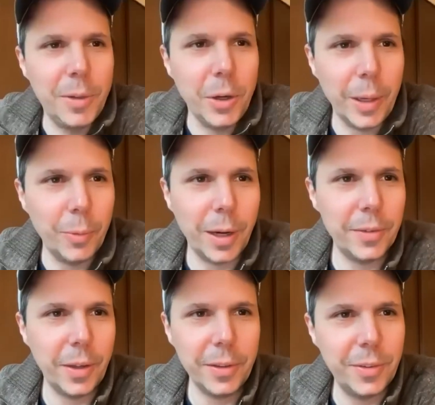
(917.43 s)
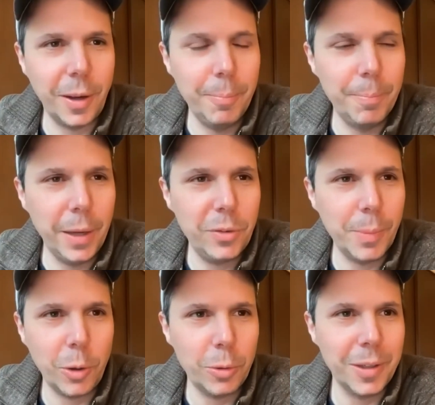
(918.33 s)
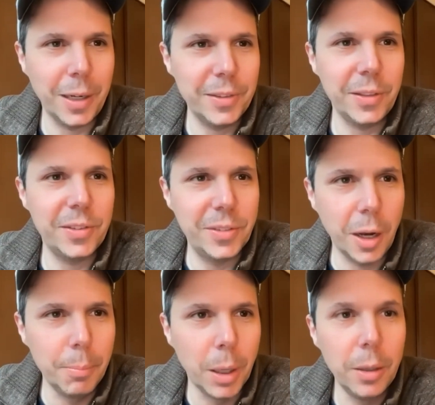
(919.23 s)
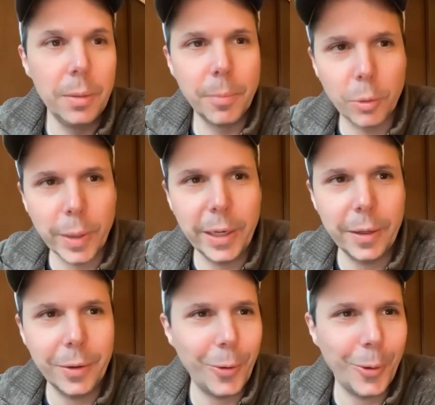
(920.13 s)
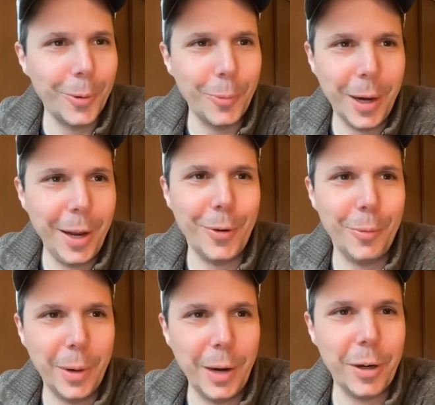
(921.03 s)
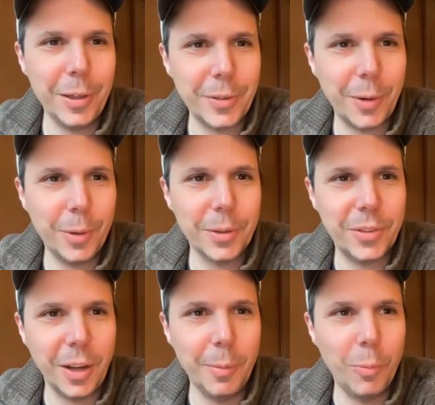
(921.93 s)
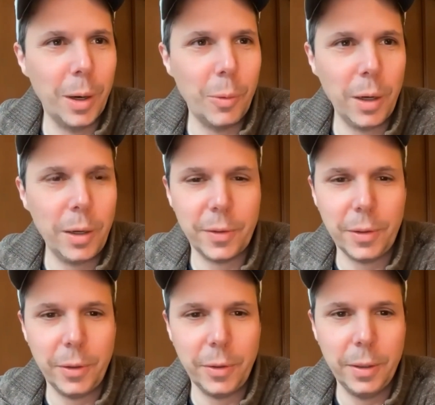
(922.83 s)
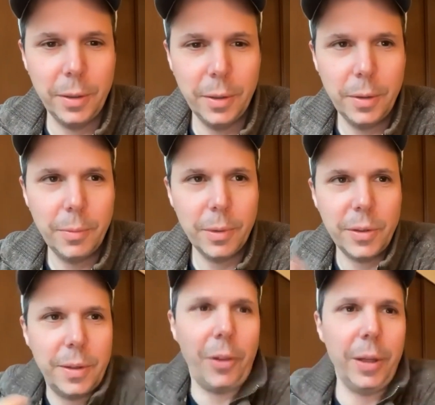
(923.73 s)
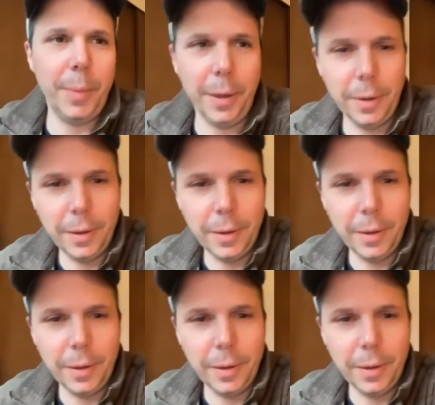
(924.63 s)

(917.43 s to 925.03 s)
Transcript: doing when I say sub basement or when I say submarine or whatever? Whenever I use that word sub, what work is it doing? What's it telling me?